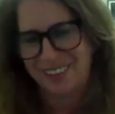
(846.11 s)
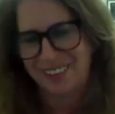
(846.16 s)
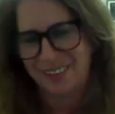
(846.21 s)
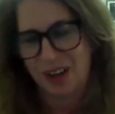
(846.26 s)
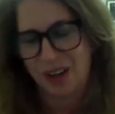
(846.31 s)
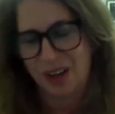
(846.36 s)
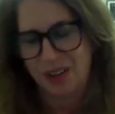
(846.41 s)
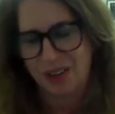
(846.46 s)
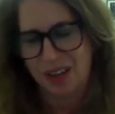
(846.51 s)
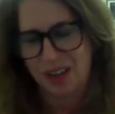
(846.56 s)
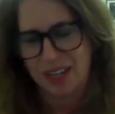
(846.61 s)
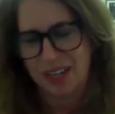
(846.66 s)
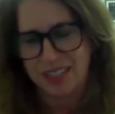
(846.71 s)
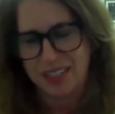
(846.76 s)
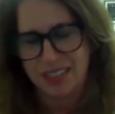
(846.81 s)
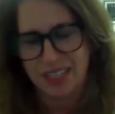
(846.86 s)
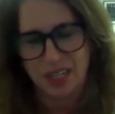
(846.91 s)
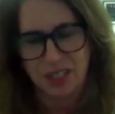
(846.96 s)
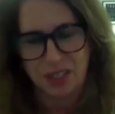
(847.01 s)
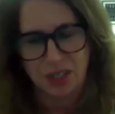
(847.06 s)
Well, guys,
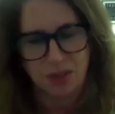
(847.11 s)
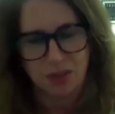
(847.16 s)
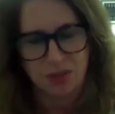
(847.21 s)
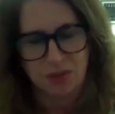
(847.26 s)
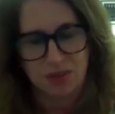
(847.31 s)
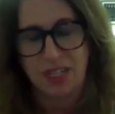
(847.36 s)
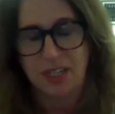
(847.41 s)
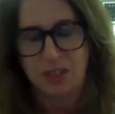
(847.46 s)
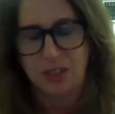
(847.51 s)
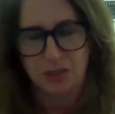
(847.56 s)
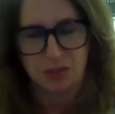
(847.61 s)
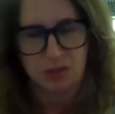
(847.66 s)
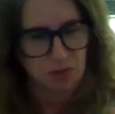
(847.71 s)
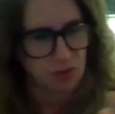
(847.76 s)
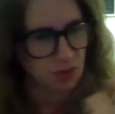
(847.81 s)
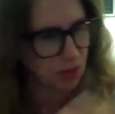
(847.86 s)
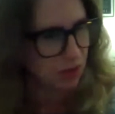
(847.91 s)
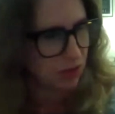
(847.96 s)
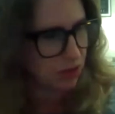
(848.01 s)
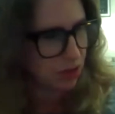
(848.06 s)
thank you. Thank you
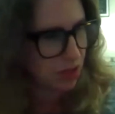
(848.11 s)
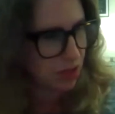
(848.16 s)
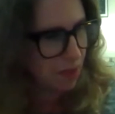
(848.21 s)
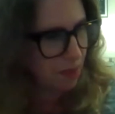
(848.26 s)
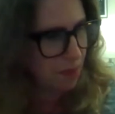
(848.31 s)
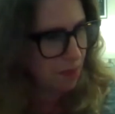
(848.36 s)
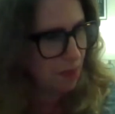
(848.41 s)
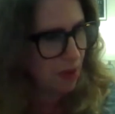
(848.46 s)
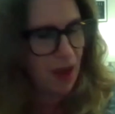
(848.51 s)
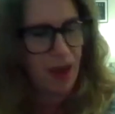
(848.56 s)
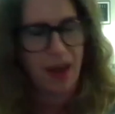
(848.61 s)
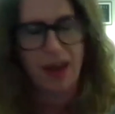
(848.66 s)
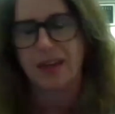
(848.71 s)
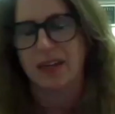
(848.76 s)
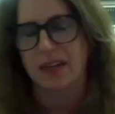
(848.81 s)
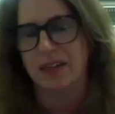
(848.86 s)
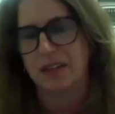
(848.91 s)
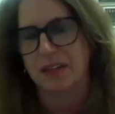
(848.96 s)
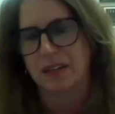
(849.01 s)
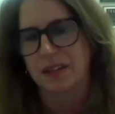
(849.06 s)
for stopping by
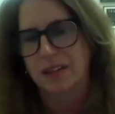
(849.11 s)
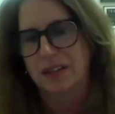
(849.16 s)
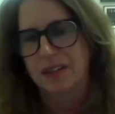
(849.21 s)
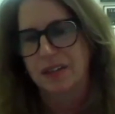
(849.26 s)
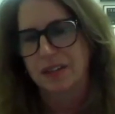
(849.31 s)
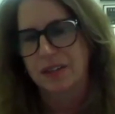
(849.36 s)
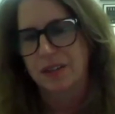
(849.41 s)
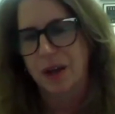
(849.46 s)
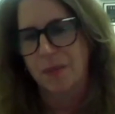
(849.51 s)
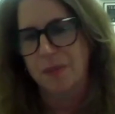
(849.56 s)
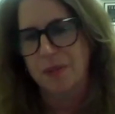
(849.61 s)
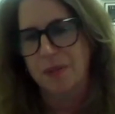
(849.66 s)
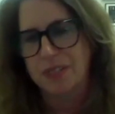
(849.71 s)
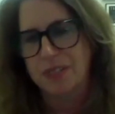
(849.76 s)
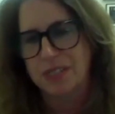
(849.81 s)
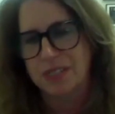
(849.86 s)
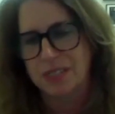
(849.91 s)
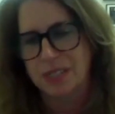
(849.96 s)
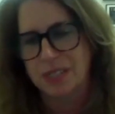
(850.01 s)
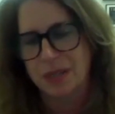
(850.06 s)
and coming
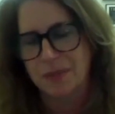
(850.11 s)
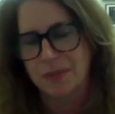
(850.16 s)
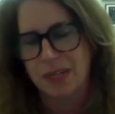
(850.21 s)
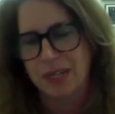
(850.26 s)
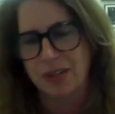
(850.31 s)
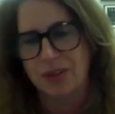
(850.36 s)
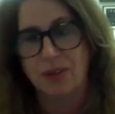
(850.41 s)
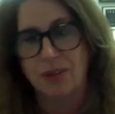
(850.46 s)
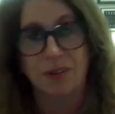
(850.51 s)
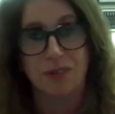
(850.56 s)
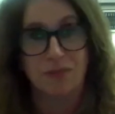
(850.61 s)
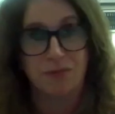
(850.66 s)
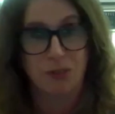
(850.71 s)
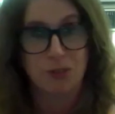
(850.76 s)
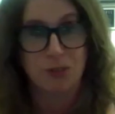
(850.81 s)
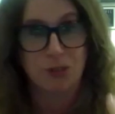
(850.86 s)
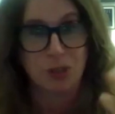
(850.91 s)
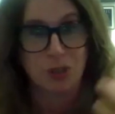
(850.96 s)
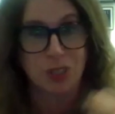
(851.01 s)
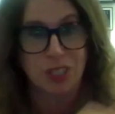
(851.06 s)
to see me or
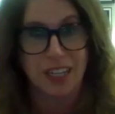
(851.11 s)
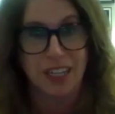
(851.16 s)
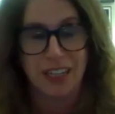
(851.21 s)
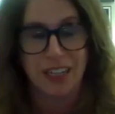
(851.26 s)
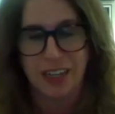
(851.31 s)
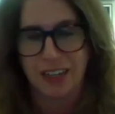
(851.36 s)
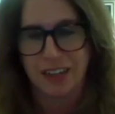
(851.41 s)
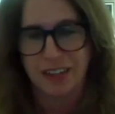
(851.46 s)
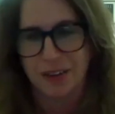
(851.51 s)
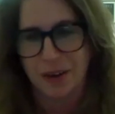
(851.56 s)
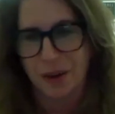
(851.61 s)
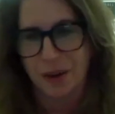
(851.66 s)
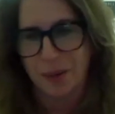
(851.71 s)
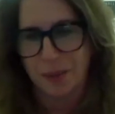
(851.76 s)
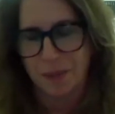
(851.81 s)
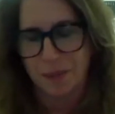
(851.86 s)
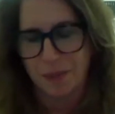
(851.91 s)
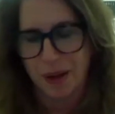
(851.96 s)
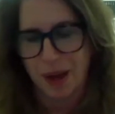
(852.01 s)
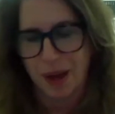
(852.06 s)
virtually. And
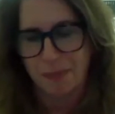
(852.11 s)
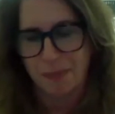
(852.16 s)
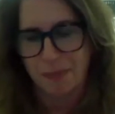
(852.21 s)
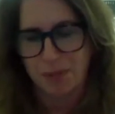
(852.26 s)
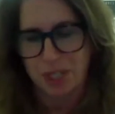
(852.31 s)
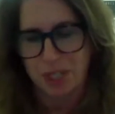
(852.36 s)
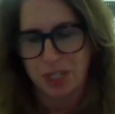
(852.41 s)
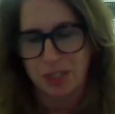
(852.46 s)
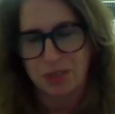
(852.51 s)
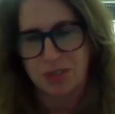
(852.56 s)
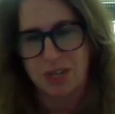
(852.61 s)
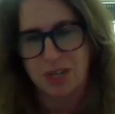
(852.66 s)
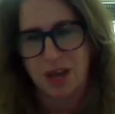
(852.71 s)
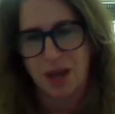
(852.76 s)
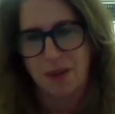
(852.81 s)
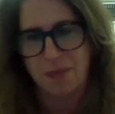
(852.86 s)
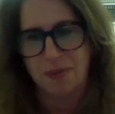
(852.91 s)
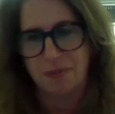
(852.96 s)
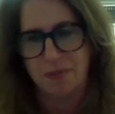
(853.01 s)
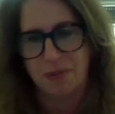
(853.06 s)
I appreciate your
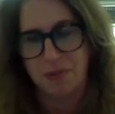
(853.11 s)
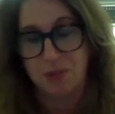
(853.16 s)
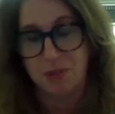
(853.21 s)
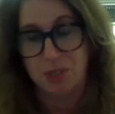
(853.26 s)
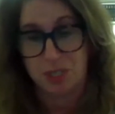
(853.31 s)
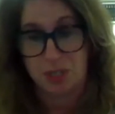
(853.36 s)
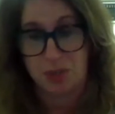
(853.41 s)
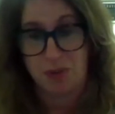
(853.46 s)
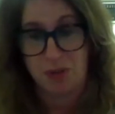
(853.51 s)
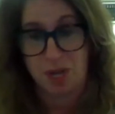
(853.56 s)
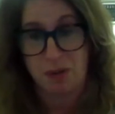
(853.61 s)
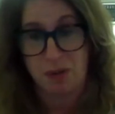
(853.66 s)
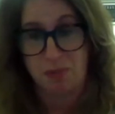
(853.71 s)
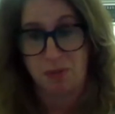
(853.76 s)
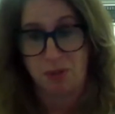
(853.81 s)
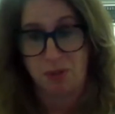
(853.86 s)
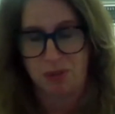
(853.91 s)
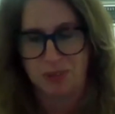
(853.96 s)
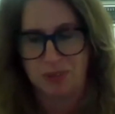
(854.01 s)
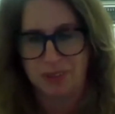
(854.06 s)
time. And we will see you in
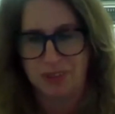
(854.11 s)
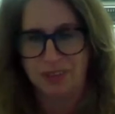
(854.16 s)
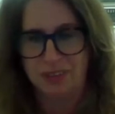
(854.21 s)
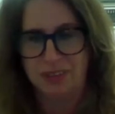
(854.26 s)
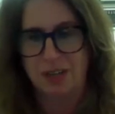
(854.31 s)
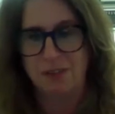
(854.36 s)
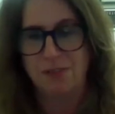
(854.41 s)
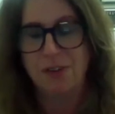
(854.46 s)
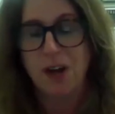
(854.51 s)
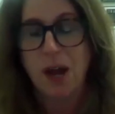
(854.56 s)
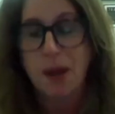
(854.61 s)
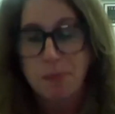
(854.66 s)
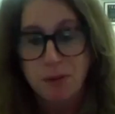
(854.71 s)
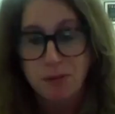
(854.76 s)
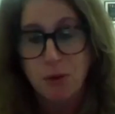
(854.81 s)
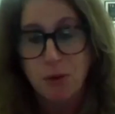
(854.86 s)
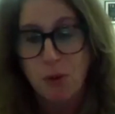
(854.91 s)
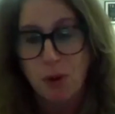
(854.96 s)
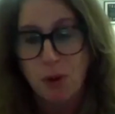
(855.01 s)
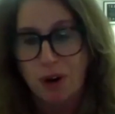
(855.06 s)
April, if not
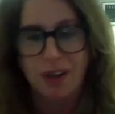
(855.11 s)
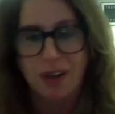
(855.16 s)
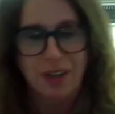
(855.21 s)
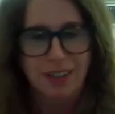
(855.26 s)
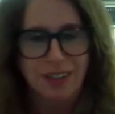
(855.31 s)
before.